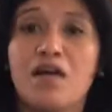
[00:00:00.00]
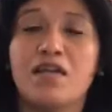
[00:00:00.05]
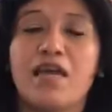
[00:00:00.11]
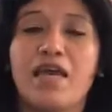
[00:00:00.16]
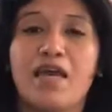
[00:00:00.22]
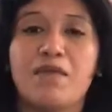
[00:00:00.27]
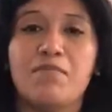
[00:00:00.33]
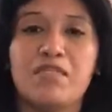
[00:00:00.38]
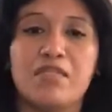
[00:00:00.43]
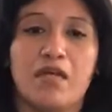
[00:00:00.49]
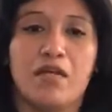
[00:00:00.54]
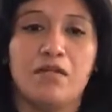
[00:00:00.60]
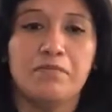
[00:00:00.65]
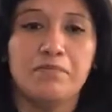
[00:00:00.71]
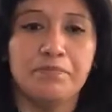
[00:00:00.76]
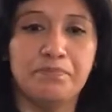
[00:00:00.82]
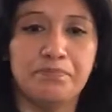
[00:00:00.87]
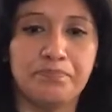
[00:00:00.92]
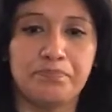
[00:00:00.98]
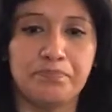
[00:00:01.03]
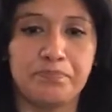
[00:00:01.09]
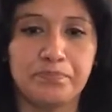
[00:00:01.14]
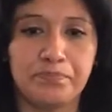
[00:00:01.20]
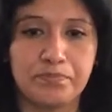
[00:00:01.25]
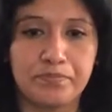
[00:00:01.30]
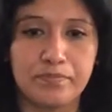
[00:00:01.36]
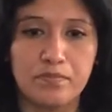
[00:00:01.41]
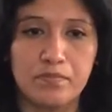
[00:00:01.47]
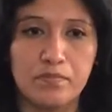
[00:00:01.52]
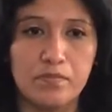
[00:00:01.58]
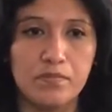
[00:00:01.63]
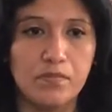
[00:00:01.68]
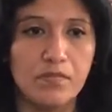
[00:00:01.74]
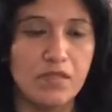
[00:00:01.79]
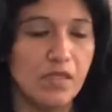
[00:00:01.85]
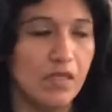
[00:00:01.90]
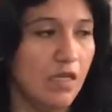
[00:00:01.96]
on Amazon.
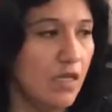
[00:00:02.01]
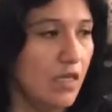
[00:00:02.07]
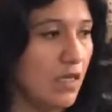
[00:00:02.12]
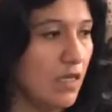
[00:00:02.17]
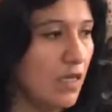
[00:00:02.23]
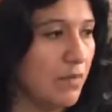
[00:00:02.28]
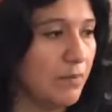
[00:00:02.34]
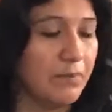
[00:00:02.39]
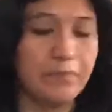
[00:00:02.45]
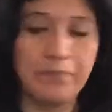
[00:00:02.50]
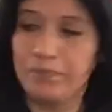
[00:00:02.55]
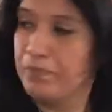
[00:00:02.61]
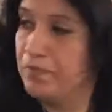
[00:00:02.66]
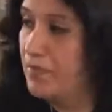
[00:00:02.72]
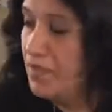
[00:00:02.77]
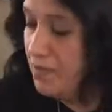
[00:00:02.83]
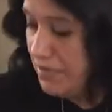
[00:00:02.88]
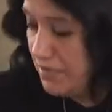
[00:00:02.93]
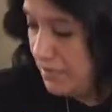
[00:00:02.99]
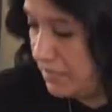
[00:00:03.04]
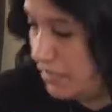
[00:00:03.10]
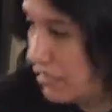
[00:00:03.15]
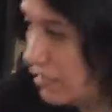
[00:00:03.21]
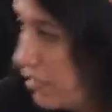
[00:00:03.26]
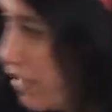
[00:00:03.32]
Let me see.